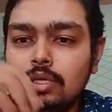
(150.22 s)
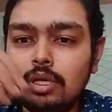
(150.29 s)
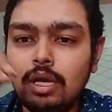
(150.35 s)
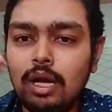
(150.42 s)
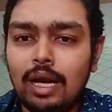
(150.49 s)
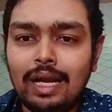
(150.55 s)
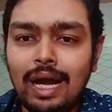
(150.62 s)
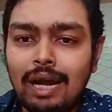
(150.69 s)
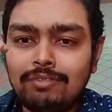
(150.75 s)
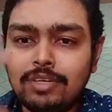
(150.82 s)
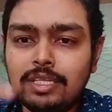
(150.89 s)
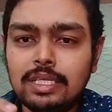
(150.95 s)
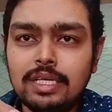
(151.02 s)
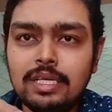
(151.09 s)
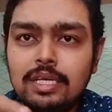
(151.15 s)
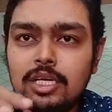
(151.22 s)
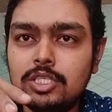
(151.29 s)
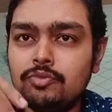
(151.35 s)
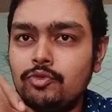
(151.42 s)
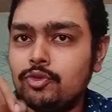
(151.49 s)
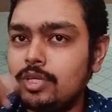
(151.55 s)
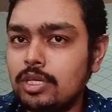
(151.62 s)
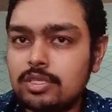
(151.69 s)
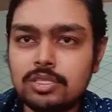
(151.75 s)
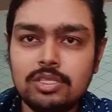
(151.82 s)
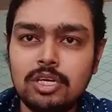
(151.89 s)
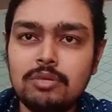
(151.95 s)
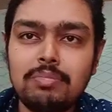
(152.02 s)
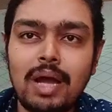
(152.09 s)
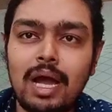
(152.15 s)
And after 3 years, if you just
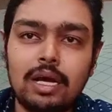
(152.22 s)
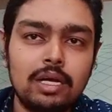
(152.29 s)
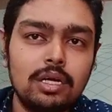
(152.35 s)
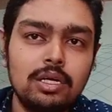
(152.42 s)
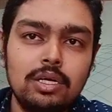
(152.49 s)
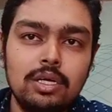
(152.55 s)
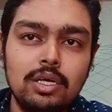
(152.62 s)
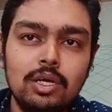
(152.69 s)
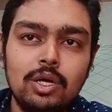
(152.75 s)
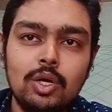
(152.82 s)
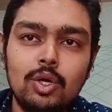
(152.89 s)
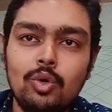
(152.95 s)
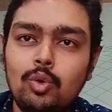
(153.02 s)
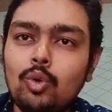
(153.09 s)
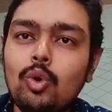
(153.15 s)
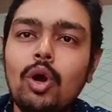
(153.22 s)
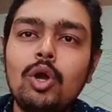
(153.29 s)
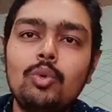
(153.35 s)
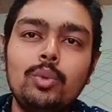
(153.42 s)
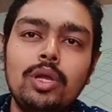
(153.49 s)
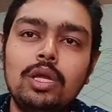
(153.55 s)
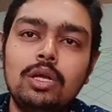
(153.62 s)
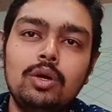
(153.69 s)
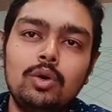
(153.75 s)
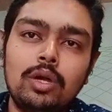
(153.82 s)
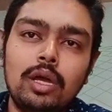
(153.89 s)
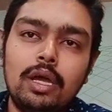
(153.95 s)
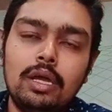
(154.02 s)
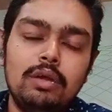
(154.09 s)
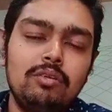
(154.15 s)
turn back, who are we?
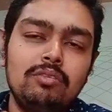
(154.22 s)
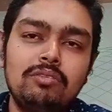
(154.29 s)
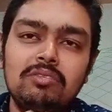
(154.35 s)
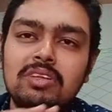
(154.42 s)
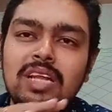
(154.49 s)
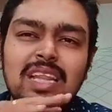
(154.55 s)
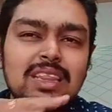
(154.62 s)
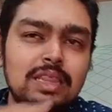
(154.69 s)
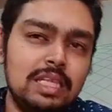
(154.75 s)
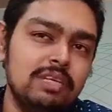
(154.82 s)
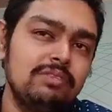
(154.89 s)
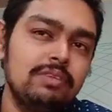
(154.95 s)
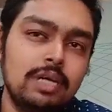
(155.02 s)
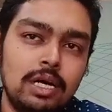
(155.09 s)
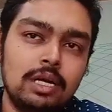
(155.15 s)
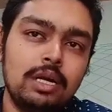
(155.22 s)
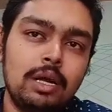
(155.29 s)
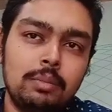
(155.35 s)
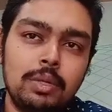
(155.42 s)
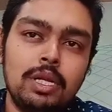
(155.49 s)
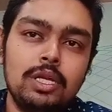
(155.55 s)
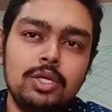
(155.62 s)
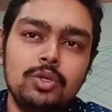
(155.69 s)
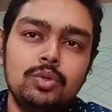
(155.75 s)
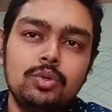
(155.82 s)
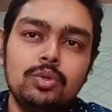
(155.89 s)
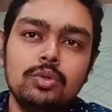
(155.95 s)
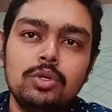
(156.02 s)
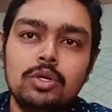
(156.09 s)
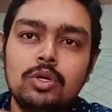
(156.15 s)
Okay, nothing we are. I'm telling
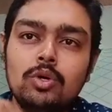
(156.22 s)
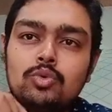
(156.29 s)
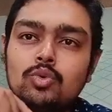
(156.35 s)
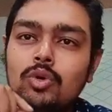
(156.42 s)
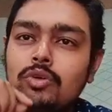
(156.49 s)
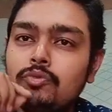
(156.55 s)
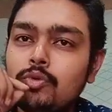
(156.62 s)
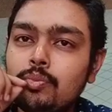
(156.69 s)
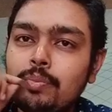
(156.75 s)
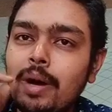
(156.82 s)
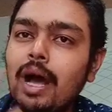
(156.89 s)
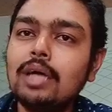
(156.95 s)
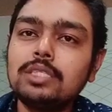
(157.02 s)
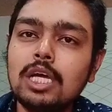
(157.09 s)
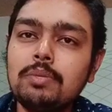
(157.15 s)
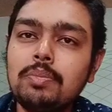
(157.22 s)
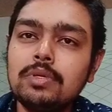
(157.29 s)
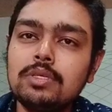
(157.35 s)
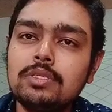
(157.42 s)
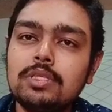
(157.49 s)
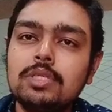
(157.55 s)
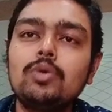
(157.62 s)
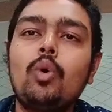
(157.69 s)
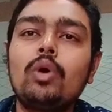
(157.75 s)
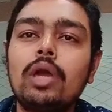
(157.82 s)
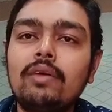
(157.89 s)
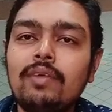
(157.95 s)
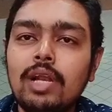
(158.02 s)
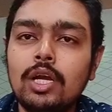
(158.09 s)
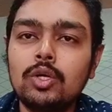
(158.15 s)
you. So if you pass IPCC,
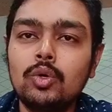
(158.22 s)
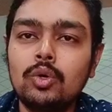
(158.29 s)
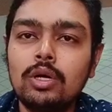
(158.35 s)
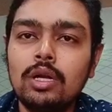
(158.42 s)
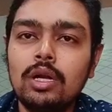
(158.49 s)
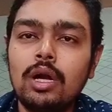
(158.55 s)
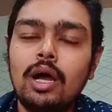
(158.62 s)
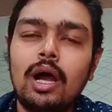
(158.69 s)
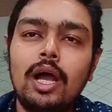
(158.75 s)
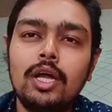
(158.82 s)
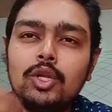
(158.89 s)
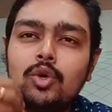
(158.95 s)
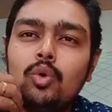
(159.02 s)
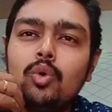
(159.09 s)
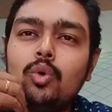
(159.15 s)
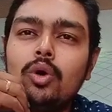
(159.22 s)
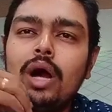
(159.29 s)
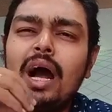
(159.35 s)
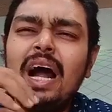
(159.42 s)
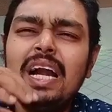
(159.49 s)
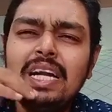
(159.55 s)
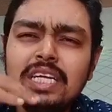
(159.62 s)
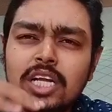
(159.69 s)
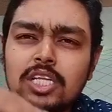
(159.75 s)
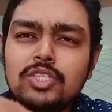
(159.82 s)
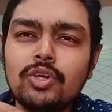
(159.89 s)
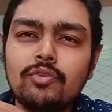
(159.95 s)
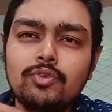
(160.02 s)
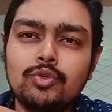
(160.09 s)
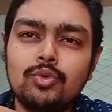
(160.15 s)
okay, well and good. I know hundreds
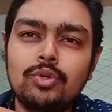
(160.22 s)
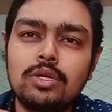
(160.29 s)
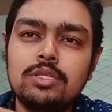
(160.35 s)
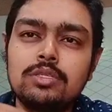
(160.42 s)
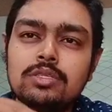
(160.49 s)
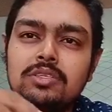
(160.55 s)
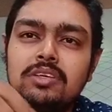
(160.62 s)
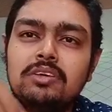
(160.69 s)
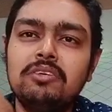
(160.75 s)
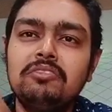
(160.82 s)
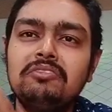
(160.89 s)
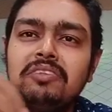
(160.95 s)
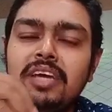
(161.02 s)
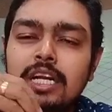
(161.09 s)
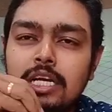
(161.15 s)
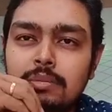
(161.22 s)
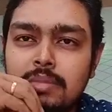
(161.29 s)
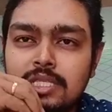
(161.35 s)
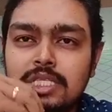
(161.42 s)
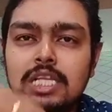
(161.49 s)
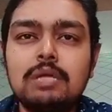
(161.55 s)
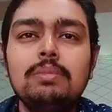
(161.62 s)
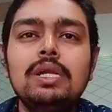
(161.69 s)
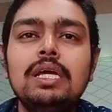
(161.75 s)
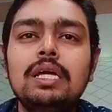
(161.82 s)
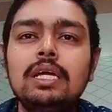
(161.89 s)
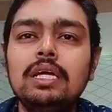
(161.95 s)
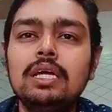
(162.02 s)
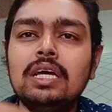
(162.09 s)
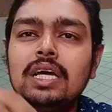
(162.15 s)
of students failed
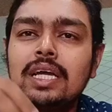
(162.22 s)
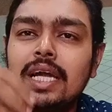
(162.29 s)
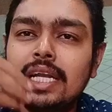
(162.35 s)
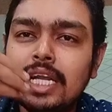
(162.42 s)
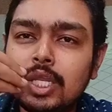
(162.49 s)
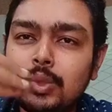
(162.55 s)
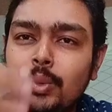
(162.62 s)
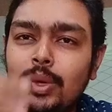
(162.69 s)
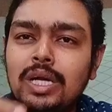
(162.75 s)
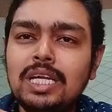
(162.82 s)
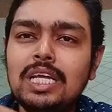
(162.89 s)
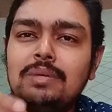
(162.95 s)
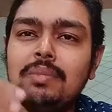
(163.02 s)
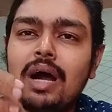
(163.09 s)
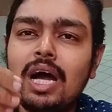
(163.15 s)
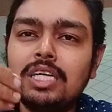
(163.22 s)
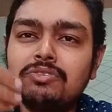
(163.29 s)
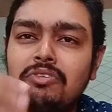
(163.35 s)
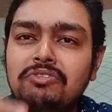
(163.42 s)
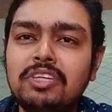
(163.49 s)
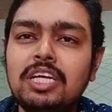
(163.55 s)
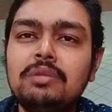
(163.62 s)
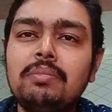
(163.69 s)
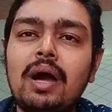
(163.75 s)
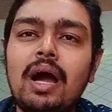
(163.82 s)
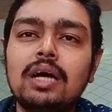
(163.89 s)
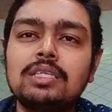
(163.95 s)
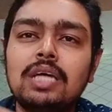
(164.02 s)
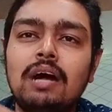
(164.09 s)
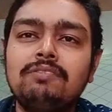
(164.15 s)
miserably, getting 20 marks, 15
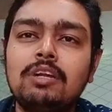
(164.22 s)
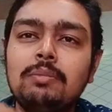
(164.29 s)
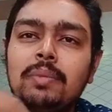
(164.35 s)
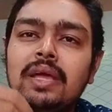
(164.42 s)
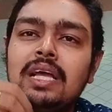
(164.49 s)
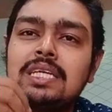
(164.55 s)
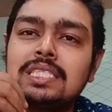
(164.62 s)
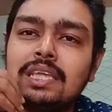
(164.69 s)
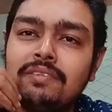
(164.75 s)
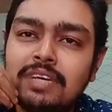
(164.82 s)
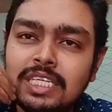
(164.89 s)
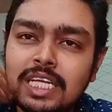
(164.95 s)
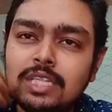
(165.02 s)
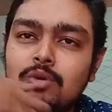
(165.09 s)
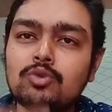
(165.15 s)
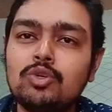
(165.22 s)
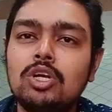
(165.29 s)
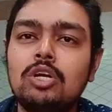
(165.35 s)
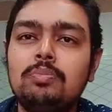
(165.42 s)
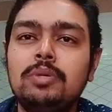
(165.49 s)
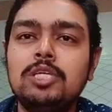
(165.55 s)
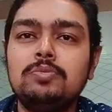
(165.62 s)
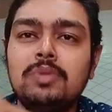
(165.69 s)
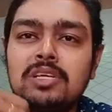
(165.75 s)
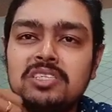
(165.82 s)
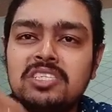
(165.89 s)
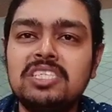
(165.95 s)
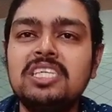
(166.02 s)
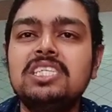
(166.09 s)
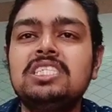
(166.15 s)
marks after paying 70,000 rupees plus
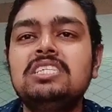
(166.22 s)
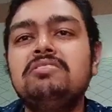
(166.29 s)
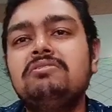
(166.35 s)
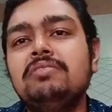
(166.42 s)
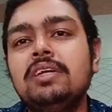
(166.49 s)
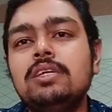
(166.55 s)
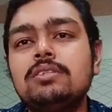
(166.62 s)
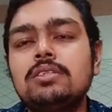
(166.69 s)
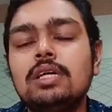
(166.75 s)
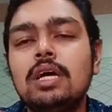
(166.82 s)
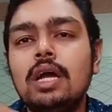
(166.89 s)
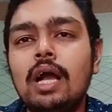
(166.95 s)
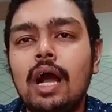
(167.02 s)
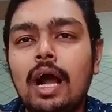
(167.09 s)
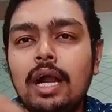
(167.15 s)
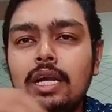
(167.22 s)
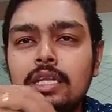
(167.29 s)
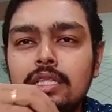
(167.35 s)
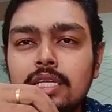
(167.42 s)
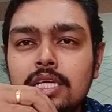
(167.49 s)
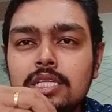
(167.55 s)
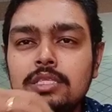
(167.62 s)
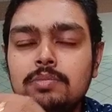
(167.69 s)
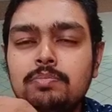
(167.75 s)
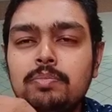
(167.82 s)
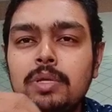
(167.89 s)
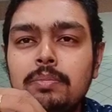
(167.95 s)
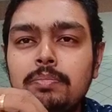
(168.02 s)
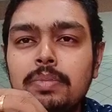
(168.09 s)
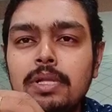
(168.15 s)
GST fees. And these
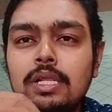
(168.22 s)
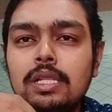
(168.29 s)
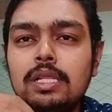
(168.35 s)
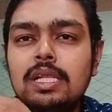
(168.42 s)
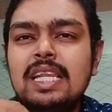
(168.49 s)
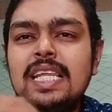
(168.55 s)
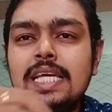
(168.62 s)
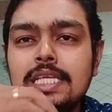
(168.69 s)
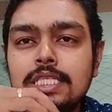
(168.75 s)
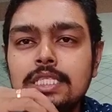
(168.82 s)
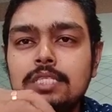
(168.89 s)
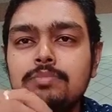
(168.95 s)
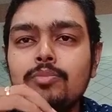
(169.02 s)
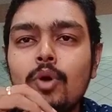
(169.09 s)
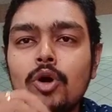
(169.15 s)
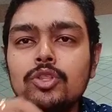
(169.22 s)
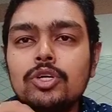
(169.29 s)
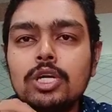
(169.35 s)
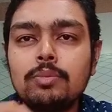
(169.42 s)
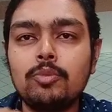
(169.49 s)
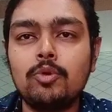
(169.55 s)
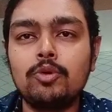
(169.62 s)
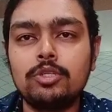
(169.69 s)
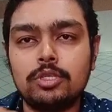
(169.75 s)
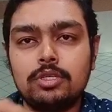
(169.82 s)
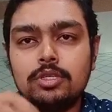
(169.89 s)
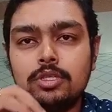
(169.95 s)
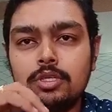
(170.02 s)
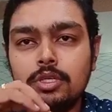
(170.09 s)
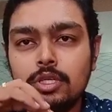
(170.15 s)
people least bothered about
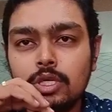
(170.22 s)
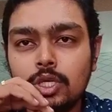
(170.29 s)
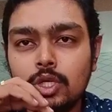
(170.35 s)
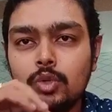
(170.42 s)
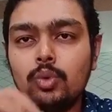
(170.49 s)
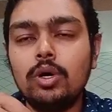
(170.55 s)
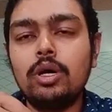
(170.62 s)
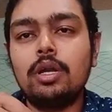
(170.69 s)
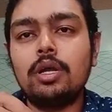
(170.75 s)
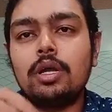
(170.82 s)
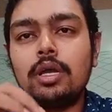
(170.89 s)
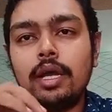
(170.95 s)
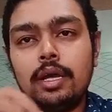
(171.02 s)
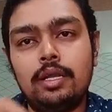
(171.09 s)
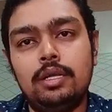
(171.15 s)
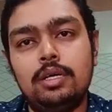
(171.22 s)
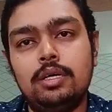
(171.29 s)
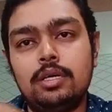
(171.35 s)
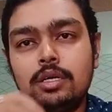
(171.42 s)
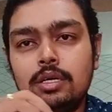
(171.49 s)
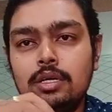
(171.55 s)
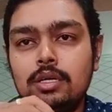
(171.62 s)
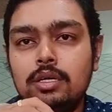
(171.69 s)
your career.